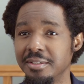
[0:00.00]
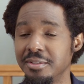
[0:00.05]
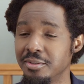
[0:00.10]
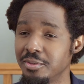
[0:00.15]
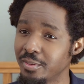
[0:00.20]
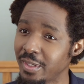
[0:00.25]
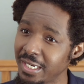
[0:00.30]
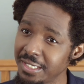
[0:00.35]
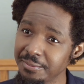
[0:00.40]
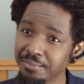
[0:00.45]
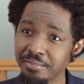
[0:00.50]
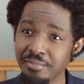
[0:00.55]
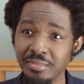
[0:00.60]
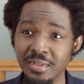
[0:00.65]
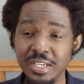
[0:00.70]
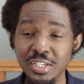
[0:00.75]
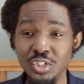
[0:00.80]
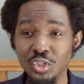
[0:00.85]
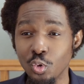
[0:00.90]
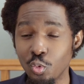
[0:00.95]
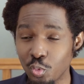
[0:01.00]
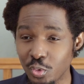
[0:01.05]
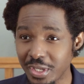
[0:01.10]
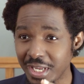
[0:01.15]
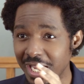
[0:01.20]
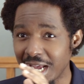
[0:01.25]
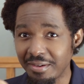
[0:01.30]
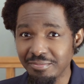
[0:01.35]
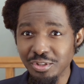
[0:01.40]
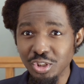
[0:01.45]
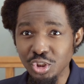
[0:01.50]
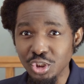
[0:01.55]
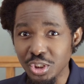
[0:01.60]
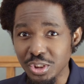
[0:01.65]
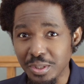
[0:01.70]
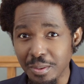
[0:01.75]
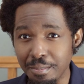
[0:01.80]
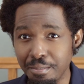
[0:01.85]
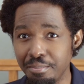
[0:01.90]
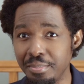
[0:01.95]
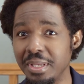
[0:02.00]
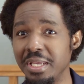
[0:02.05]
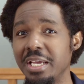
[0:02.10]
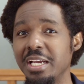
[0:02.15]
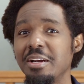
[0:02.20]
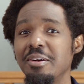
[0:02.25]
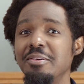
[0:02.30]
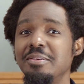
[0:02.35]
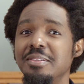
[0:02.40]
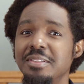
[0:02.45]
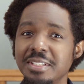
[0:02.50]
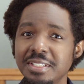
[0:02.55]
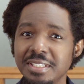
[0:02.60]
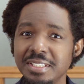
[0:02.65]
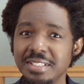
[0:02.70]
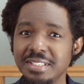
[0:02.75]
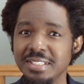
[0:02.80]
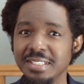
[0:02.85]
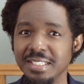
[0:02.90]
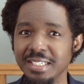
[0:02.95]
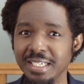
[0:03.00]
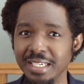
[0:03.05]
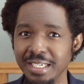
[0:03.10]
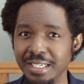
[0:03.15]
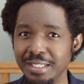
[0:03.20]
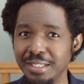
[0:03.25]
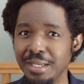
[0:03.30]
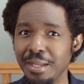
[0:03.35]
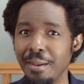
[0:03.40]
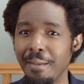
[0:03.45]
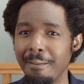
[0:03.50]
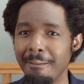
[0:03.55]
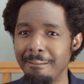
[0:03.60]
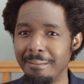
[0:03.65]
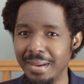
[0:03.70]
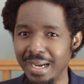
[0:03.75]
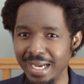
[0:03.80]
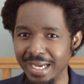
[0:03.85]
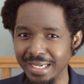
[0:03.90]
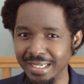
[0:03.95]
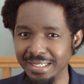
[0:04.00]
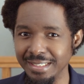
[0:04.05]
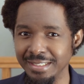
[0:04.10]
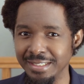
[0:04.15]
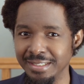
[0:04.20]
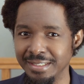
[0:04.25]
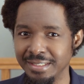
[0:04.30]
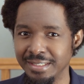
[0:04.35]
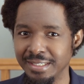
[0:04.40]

All right. So we have to just bear this in mind.